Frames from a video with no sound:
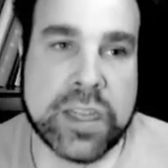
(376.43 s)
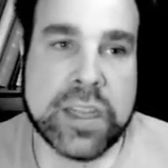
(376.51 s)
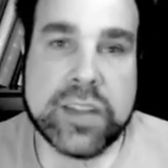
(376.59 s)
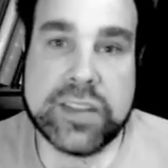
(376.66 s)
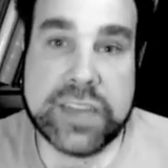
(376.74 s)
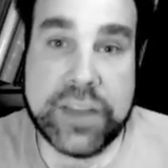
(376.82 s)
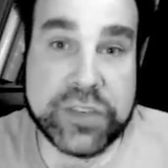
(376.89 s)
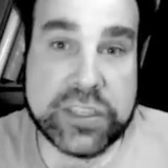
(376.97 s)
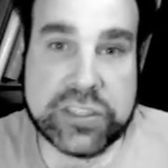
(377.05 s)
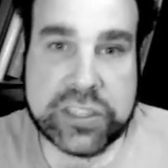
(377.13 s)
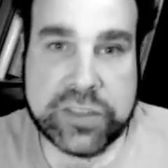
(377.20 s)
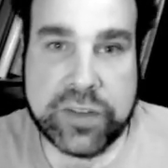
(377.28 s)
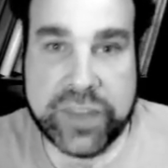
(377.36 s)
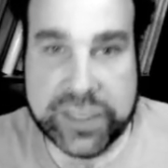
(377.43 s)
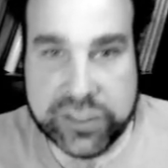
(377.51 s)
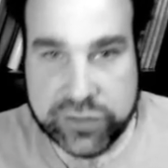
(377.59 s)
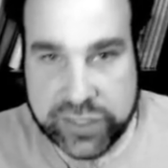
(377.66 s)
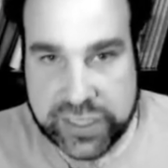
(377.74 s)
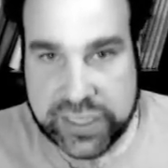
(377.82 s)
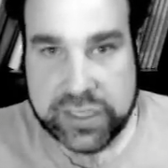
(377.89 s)
The definition of a
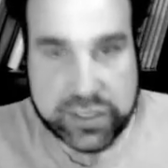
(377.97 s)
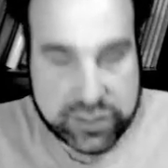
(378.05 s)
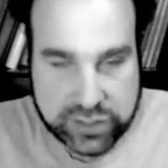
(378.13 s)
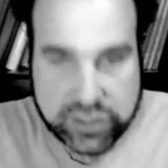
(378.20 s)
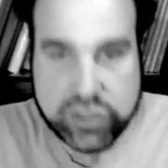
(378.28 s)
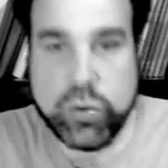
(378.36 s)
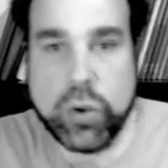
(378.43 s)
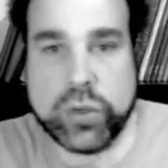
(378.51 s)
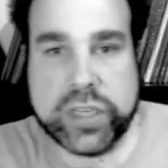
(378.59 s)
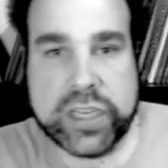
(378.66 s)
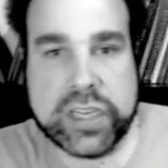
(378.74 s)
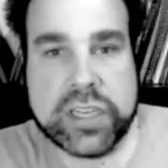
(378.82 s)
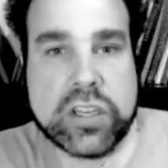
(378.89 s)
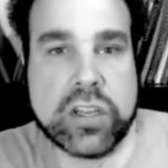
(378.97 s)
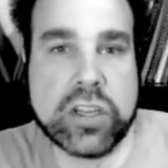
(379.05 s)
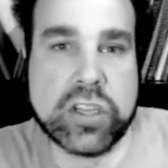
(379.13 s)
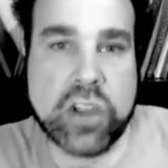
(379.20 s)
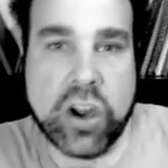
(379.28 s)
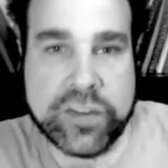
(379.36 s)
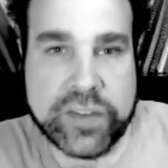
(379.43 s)
victory, quoting
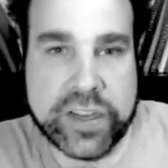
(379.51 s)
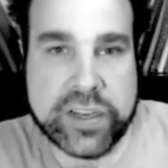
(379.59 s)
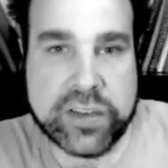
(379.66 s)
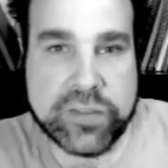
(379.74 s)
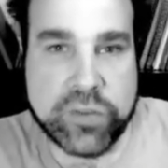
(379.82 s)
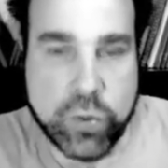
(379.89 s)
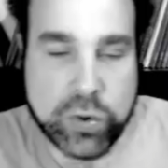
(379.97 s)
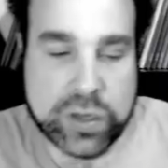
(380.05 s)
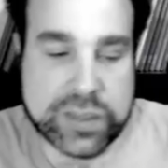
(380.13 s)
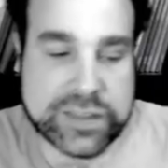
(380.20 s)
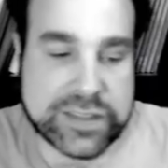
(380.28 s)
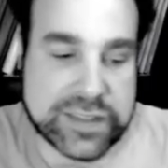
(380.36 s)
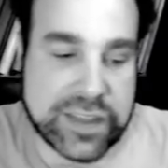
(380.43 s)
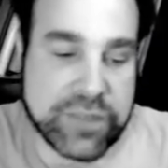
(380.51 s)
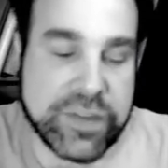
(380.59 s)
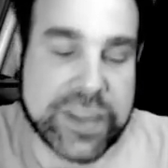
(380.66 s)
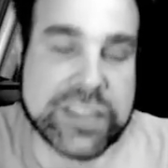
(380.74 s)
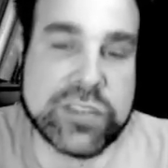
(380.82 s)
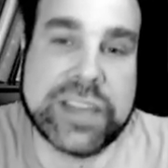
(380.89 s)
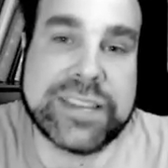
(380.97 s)
Yarvin, of course, is a
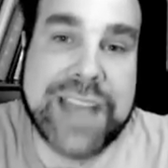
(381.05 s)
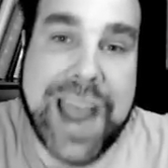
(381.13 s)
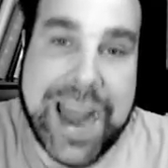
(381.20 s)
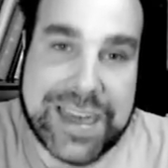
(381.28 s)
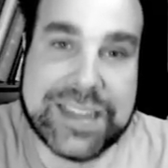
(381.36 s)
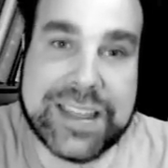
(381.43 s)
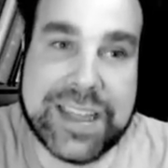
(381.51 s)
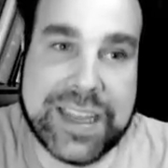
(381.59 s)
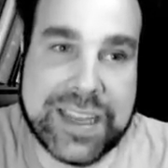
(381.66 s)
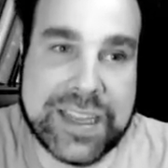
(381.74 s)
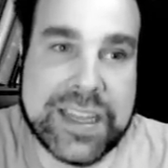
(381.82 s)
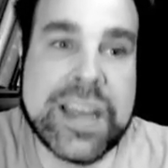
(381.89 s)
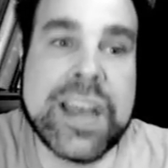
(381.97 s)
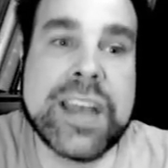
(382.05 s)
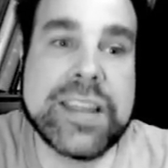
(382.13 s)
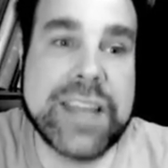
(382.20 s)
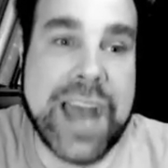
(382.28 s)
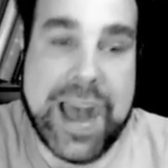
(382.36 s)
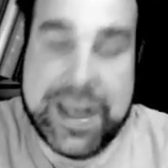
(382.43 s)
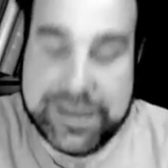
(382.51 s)
victory is anything
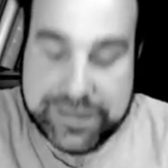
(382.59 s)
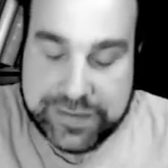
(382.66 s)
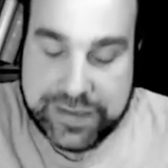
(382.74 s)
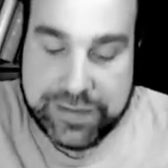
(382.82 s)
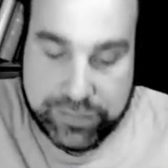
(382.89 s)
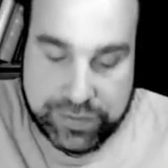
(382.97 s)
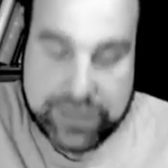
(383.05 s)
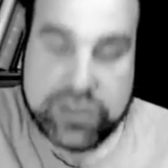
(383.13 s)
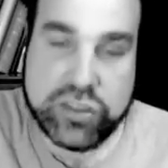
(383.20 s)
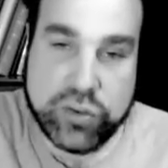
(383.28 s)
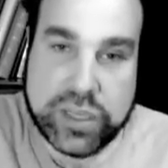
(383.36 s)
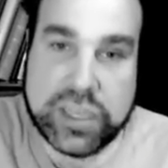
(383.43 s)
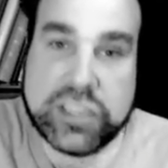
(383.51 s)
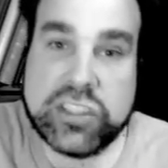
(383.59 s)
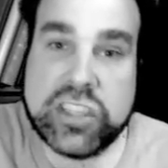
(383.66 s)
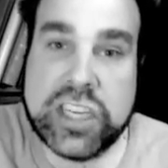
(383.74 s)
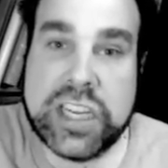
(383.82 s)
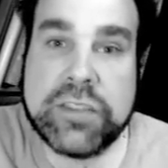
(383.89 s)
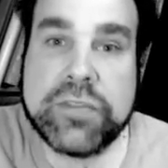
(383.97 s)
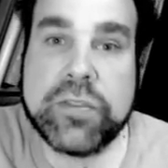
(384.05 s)
that you can
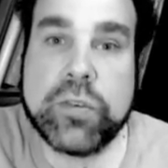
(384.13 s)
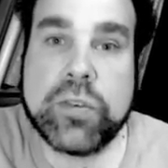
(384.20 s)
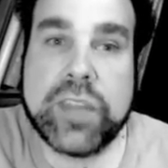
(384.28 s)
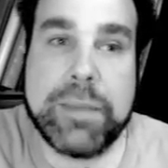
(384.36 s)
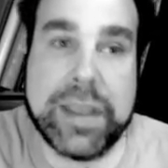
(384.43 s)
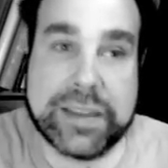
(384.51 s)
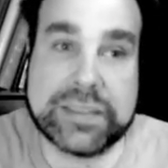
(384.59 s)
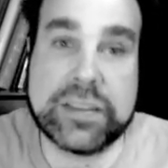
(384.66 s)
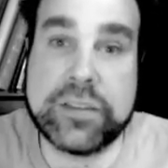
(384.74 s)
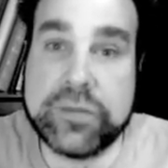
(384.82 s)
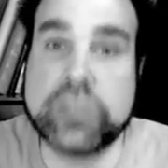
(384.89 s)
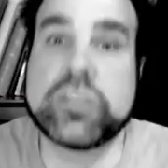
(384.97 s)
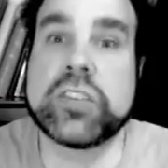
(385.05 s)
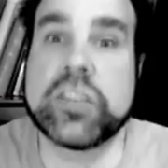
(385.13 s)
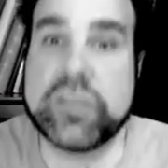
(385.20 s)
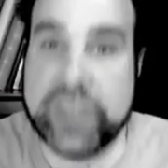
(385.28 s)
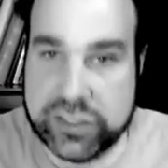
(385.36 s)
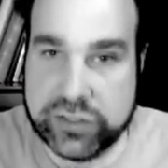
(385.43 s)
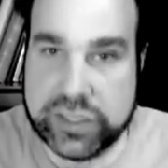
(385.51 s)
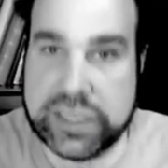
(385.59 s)
achieve that makes future
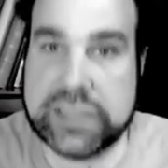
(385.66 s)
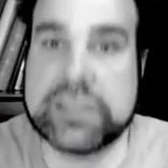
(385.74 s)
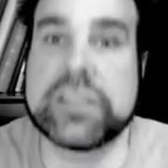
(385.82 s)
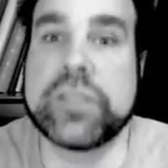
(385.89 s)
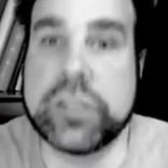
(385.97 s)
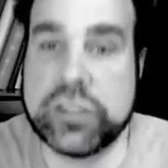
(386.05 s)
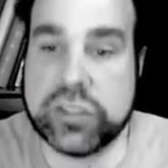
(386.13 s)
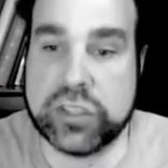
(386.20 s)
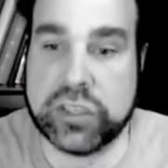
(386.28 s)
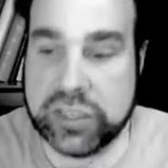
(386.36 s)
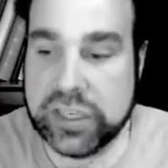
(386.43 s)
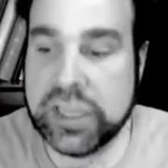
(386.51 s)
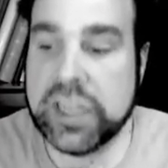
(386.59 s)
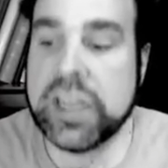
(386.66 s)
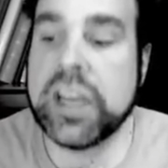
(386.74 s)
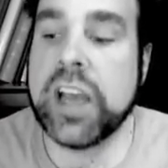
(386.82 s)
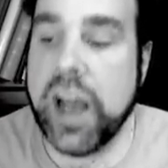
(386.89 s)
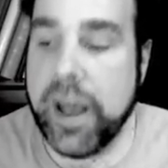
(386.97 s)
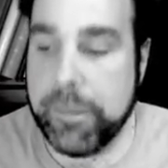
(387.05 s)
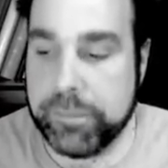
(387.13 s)
victories, future
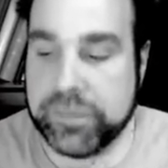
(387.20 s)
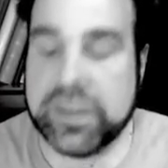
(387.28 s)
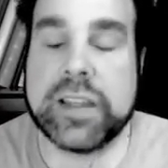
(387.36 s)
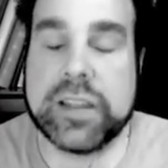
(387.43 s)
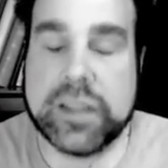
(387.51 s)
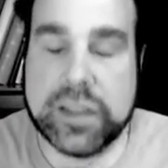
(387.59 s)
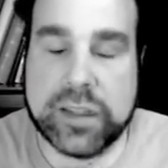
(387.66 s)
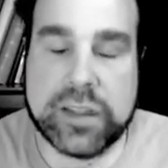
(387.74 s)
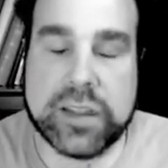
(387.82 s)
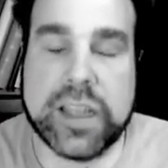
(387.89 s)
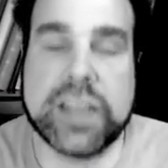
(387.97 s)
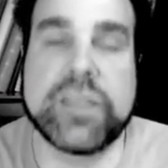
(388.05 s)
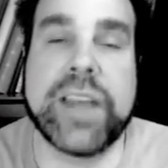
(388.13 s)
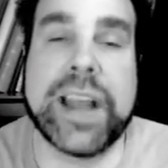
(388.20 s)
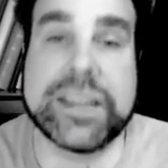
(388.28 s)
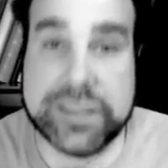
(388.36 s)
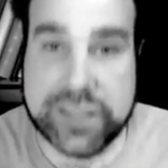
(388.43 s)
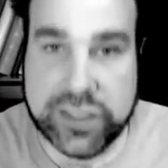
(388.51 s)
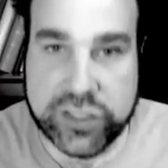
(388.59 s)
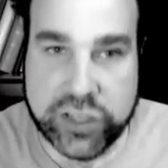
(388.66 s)
um,
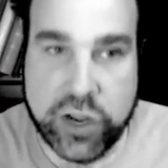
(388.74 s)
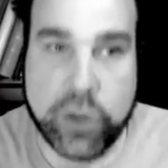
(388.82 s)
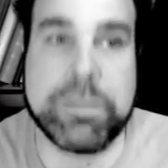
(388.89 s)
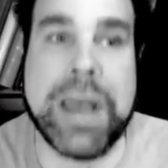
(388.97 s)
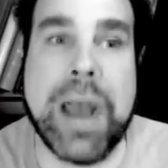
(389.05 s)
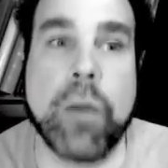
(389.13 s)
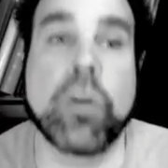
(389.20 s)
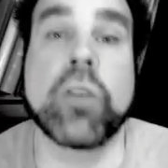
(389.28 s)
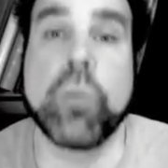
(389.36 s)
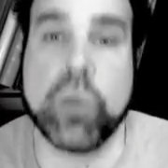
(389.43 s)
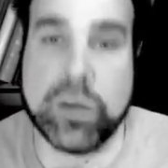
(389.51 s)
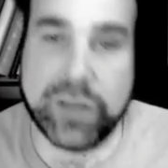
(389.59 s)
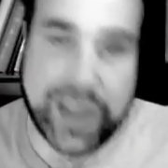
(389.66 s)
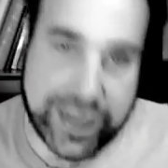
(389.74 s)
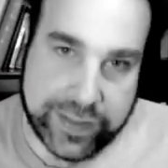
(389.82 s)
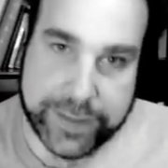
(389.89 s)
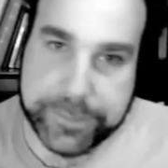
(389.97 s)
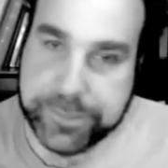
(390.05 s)
advances in your own power more likely.